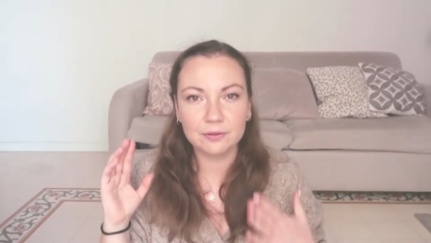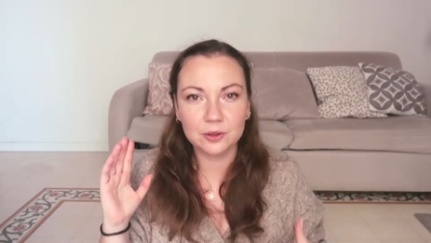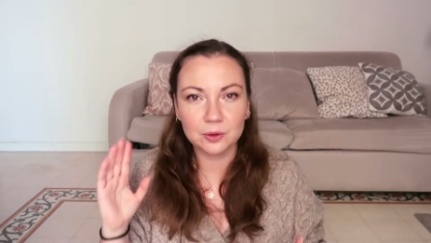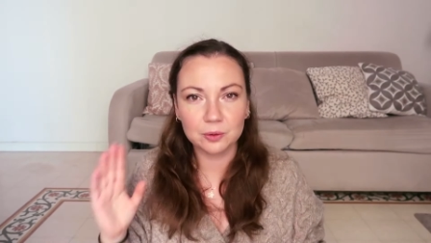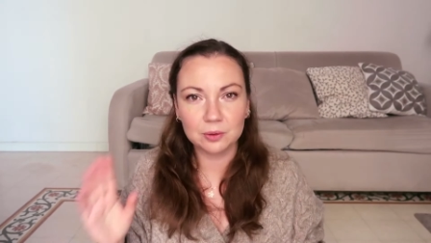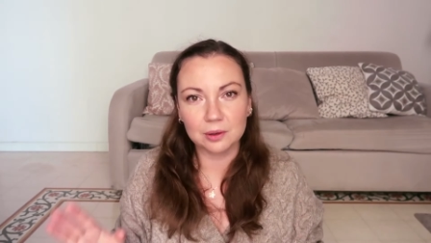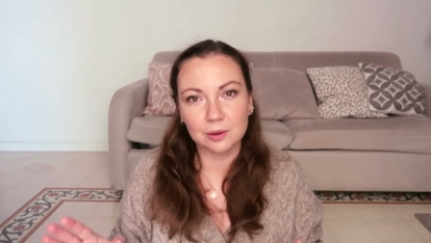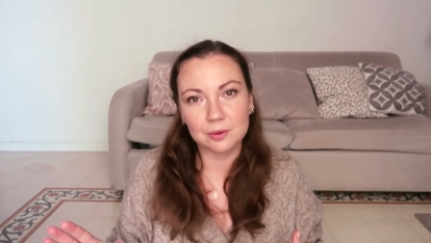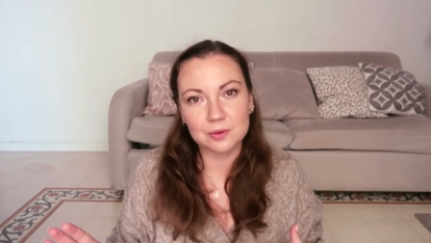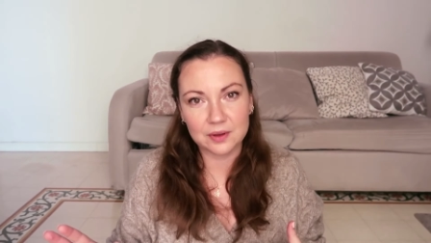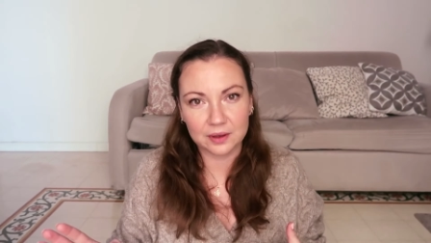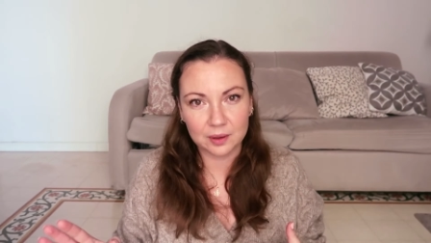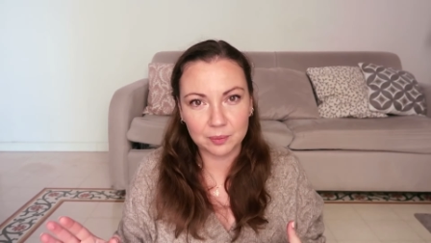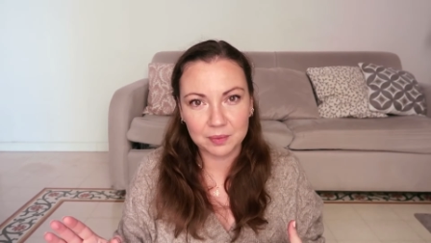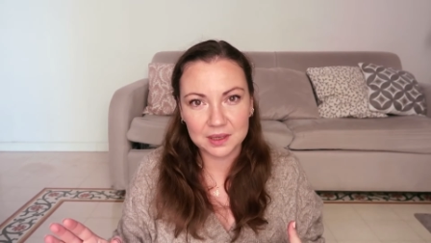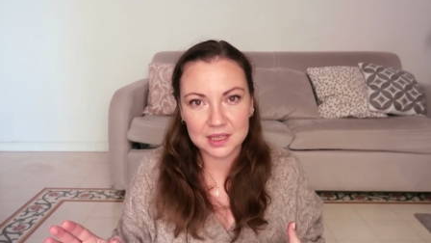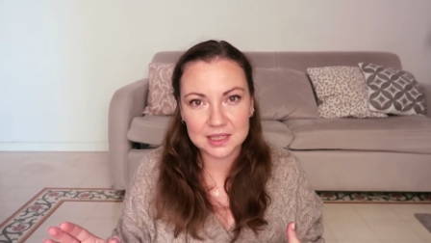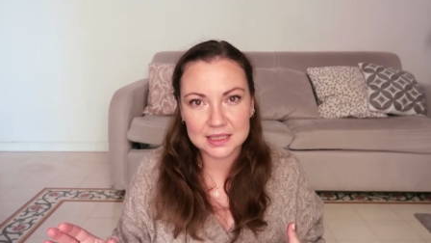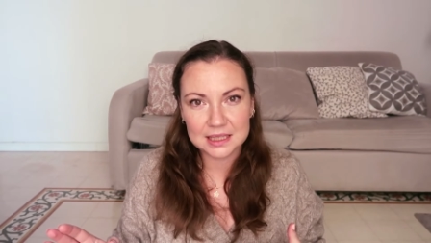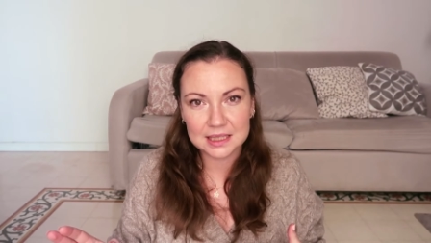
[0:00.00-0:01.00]
a few
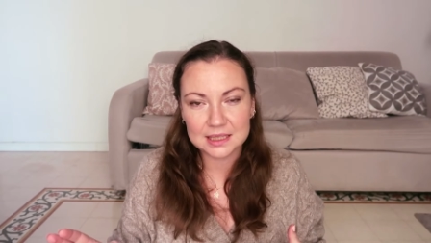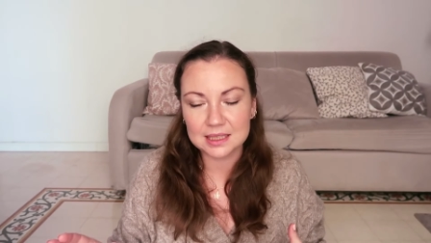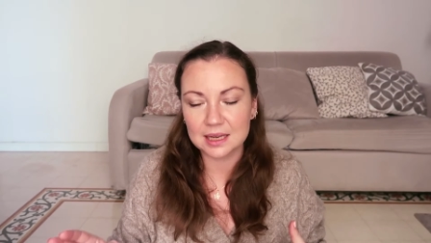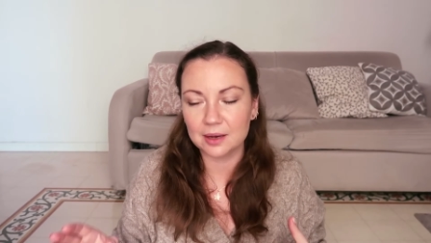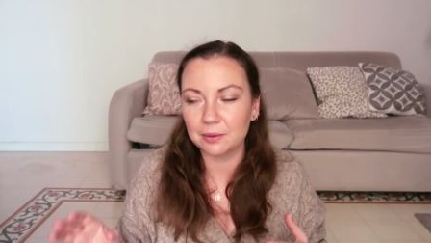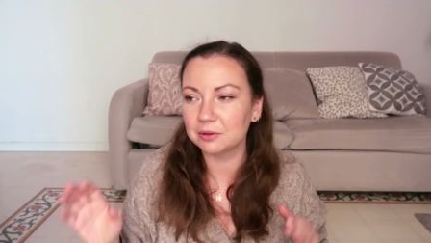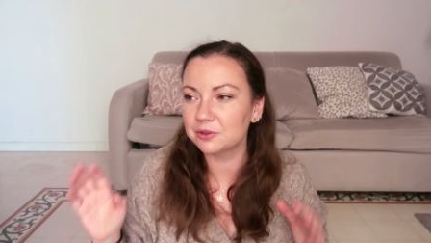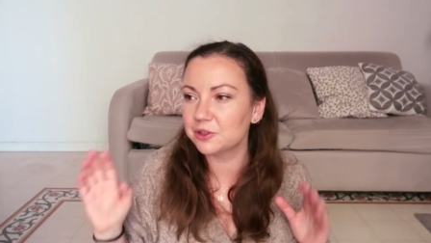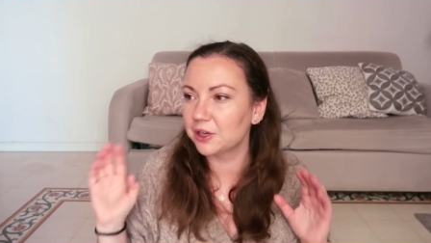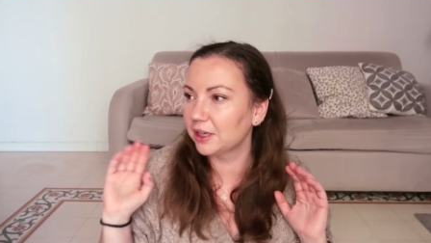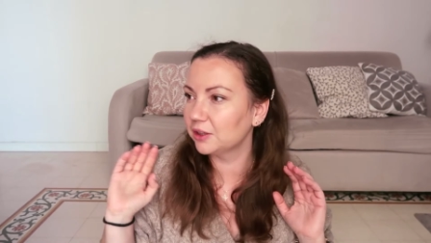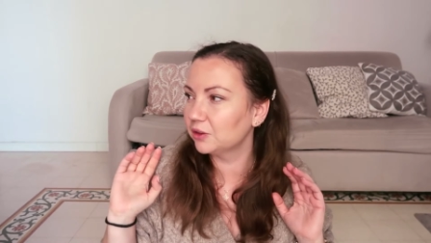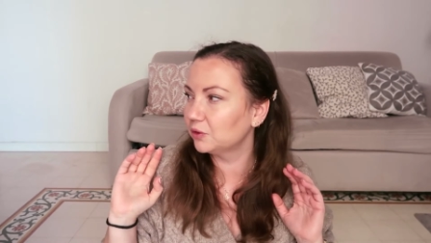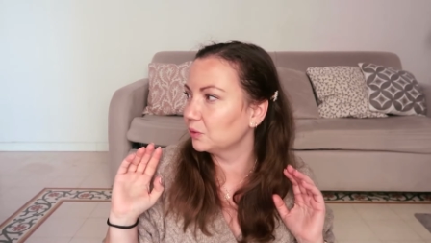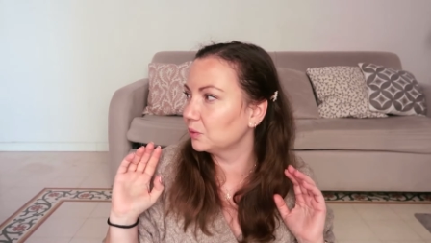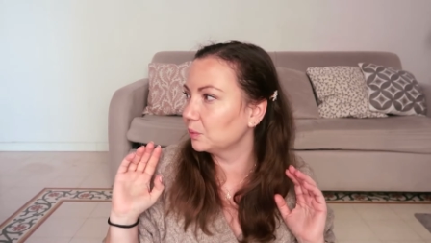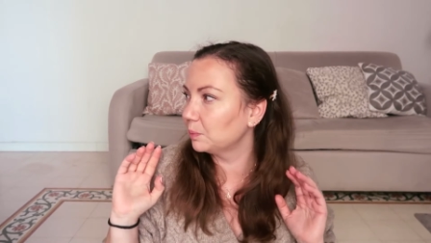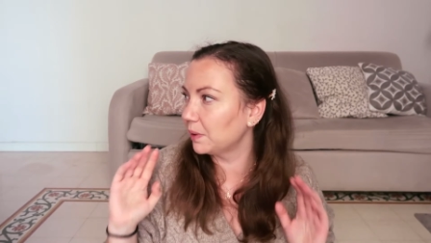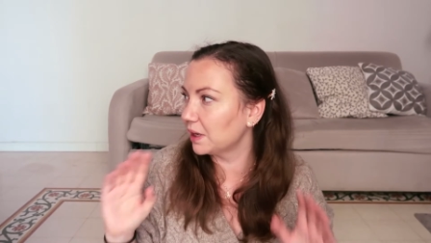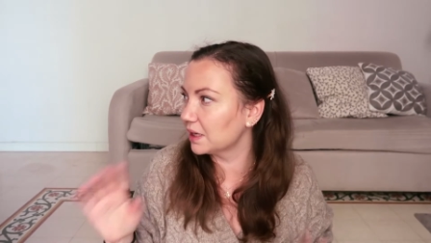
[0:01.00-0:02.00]
clothing pieces. I will try
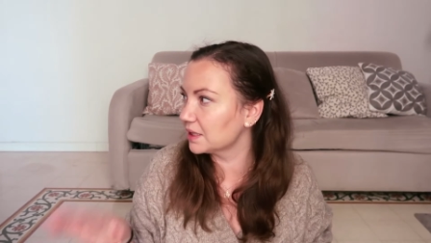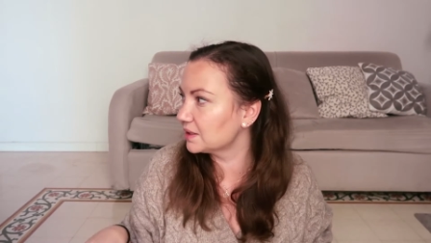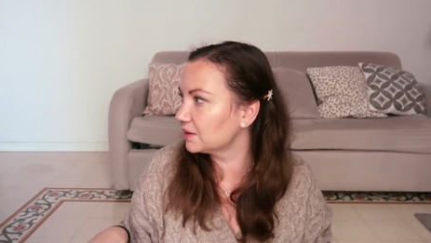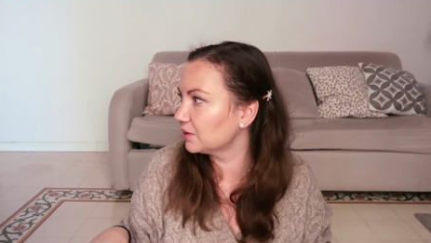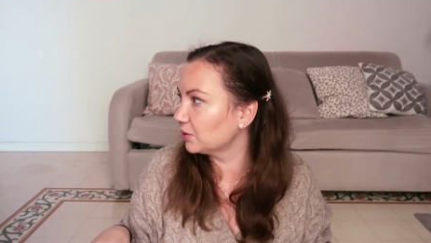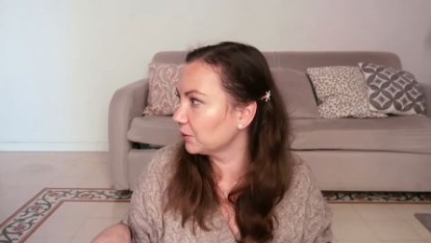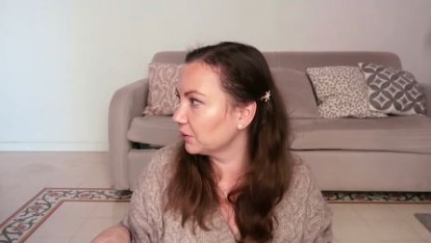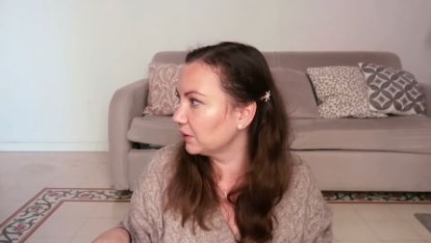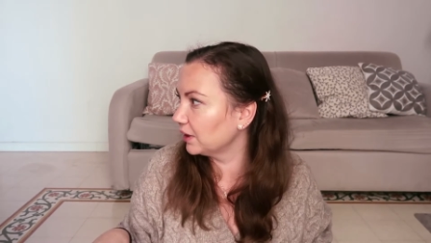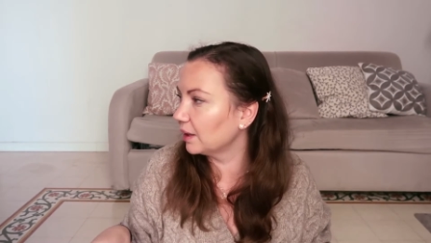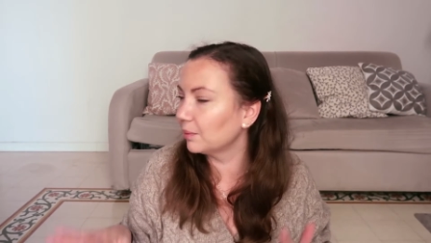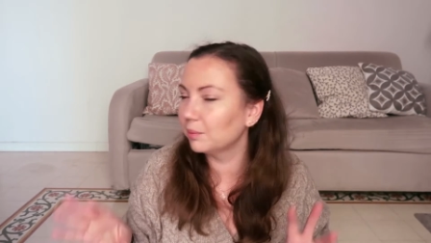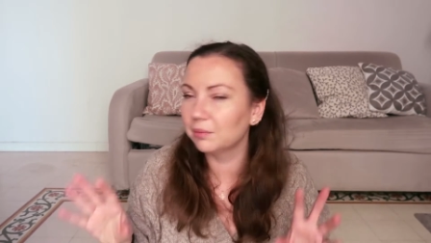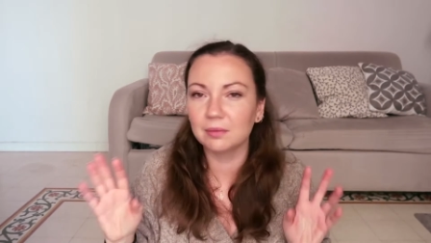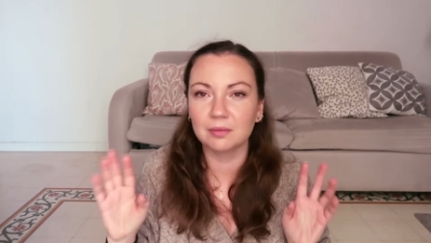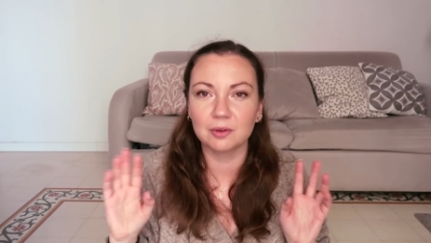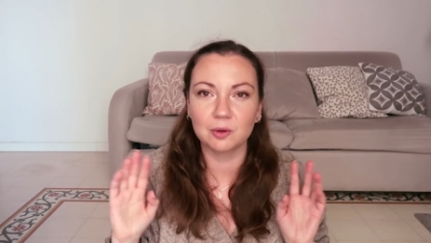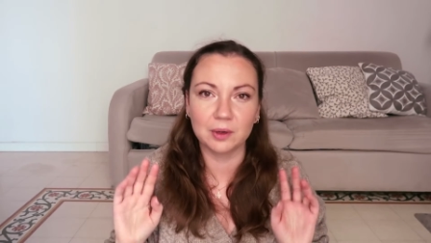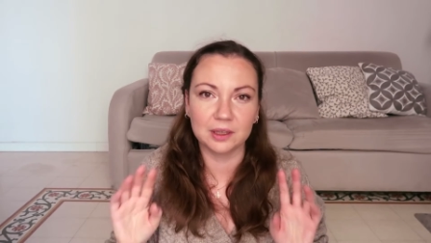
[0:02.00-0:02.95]
to pass through them